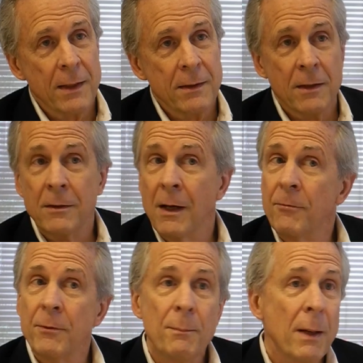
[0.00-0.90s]
It doesn't come
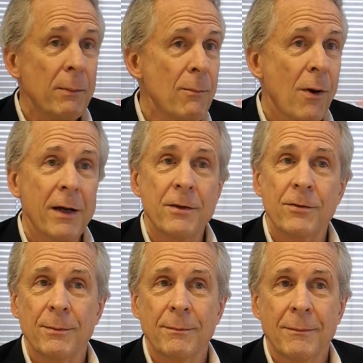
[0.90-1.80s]
from the public markets.
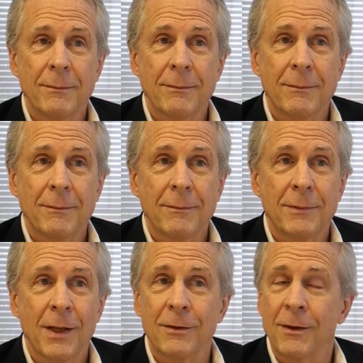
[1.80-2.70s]

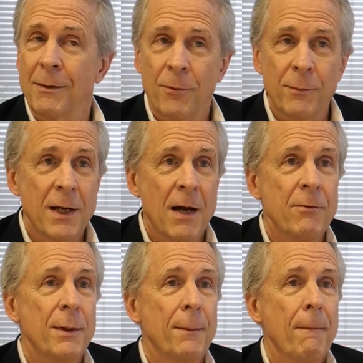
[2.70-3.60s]
It doesn't come from the
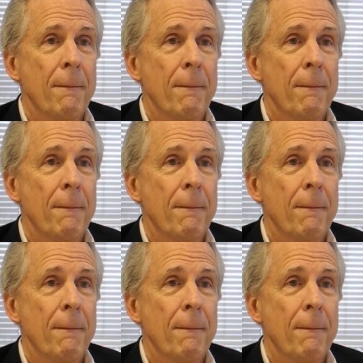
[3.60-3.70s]
government.